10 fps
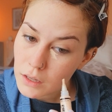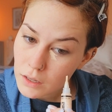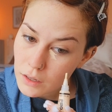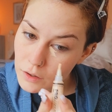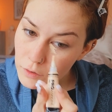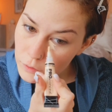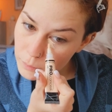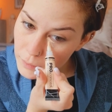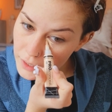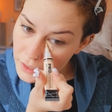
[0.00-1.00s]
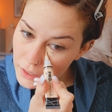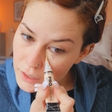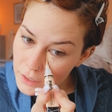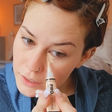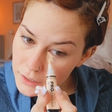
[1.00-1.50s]
of my
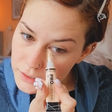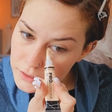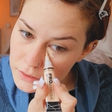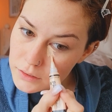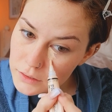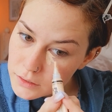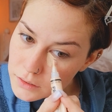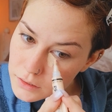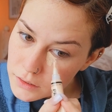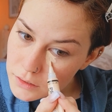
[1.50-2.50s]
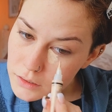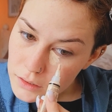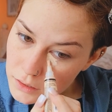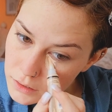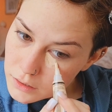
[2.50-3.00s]
eyes.
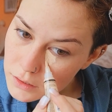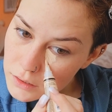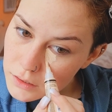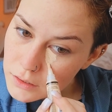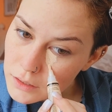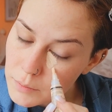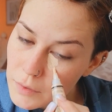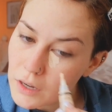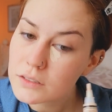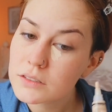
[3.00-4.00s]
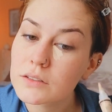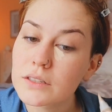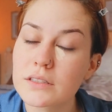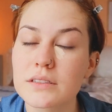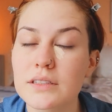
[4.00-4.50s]
And I'm also
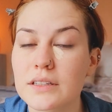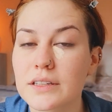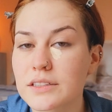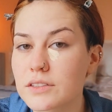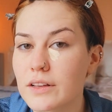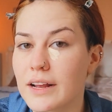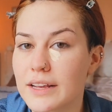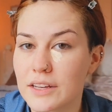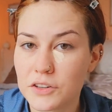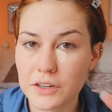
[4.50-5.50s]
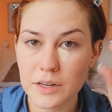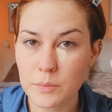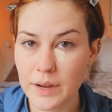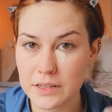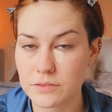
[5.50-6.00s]
concealing so that I can create a
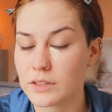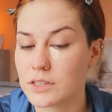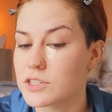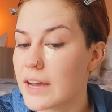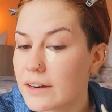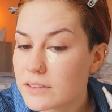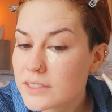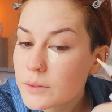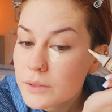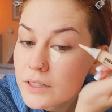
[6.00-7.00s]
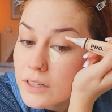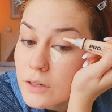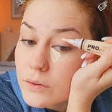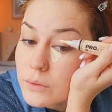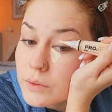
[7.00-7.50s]
base for the shadows that we're going to
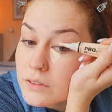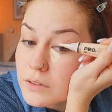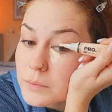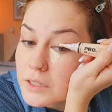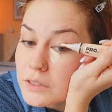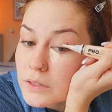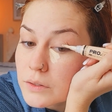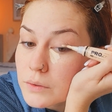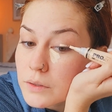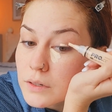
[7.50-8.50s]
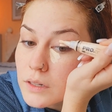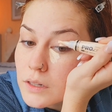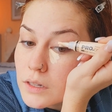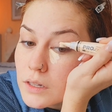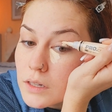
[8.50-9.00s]
go in with, so I'm going to do
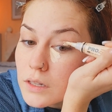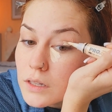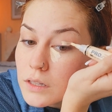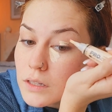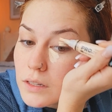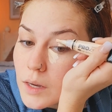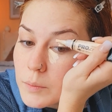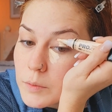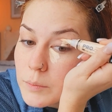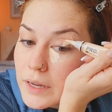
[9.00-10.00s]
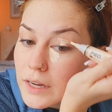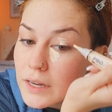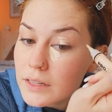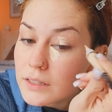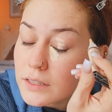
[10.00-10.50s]
the top of my
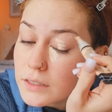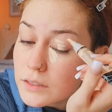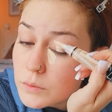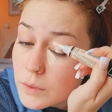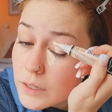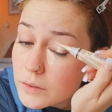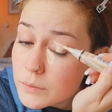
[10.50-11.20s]
eyelid as well.